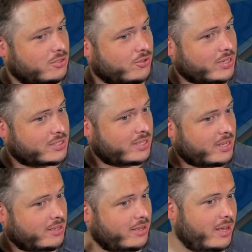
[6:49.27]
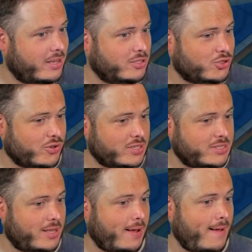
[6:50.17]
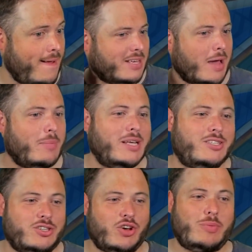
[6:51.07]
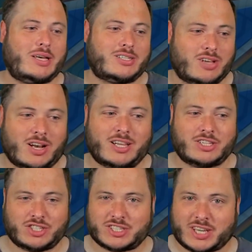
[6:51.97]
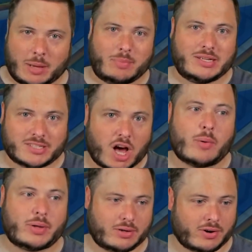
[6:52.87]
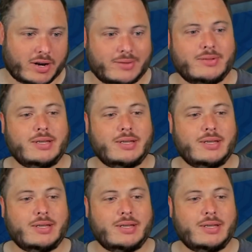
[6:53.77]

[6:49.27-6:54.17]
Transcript: Interesting, interesting. Game needs to do me a solid and just keep this going, all right?